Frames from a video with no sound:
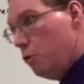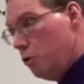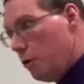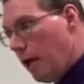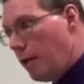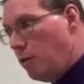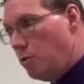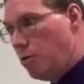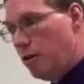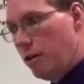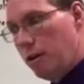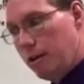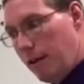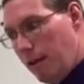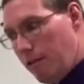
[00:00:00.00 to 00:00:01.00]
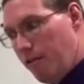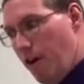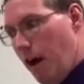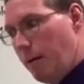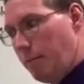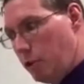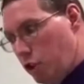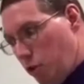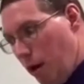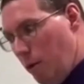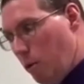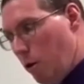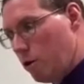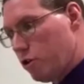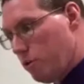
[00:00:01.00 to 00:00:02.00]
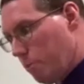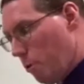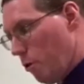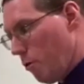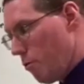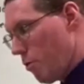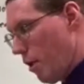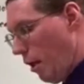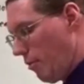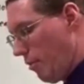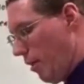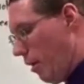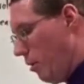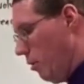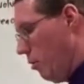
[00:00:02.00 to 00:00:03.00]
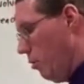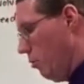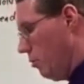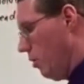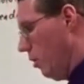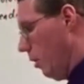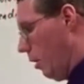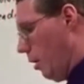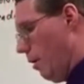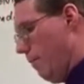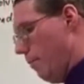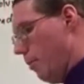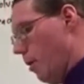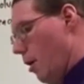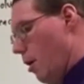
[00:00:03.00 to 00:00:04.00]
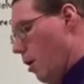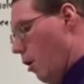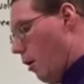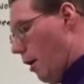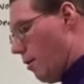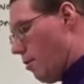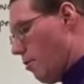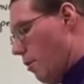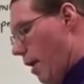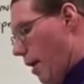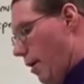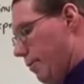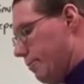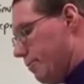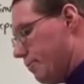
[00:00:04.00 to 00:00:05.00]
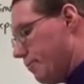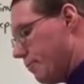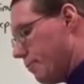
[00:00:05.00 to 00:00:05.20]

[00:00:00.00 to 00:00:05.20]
you do get utility, that's fine, but you're at work to produce, not to get utility. All right, so now,